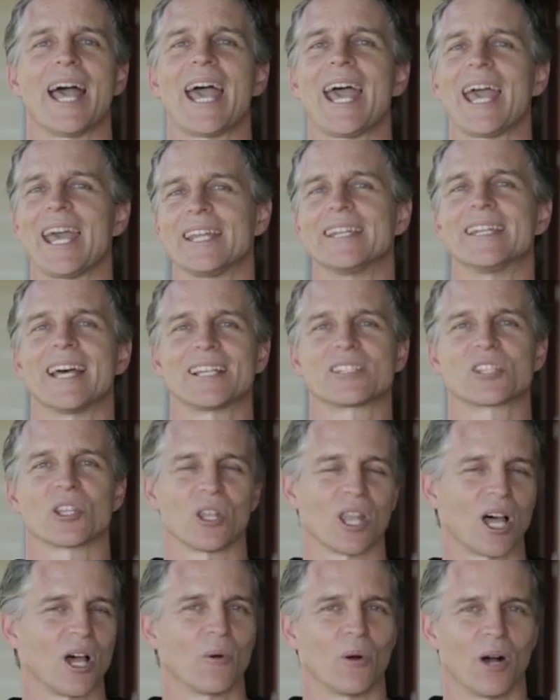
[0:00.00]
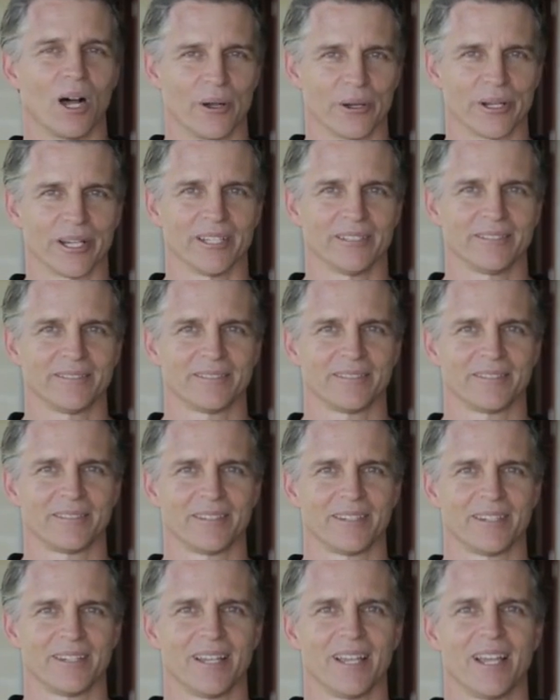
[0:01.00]
and has a low odour.
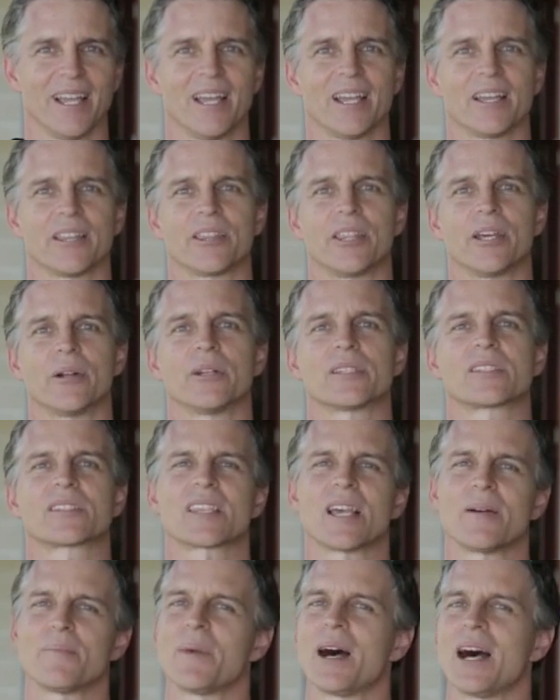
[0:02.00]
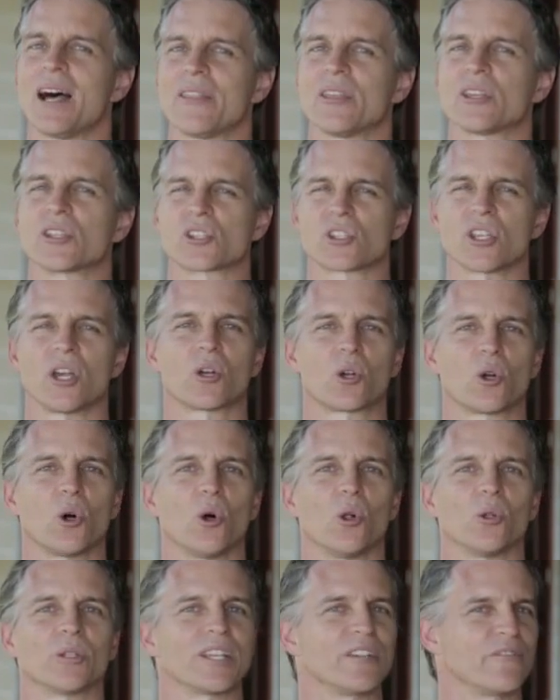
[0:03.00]
There are some other
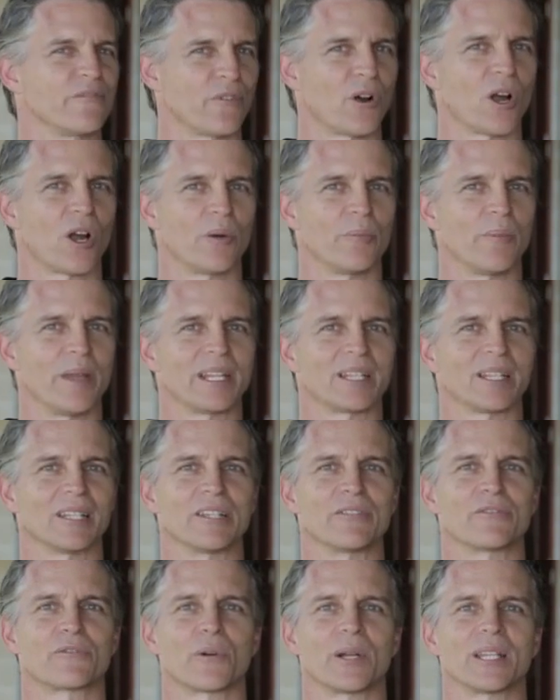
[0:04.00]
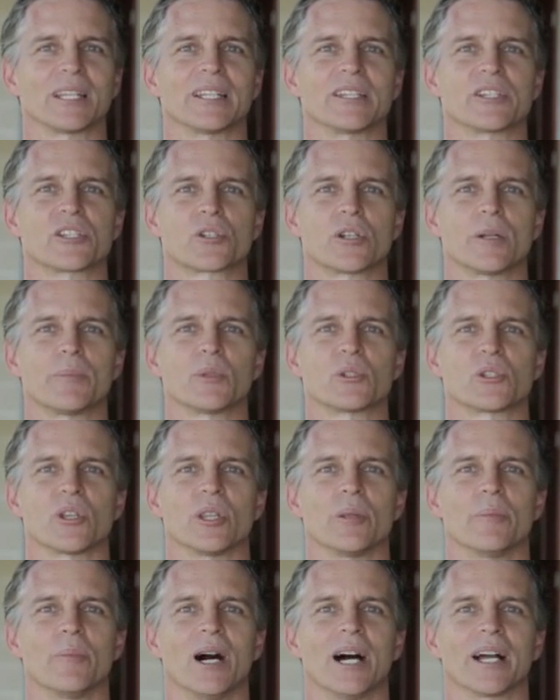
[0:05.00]
so-called environmentally friendly strippers on
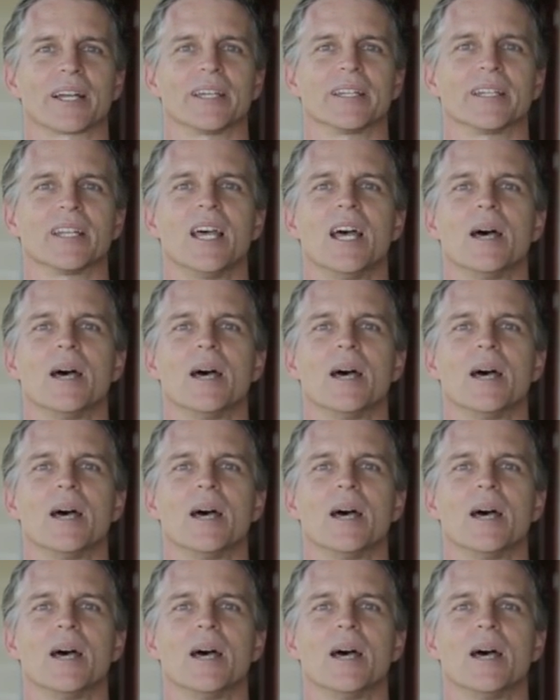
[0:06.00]
the market,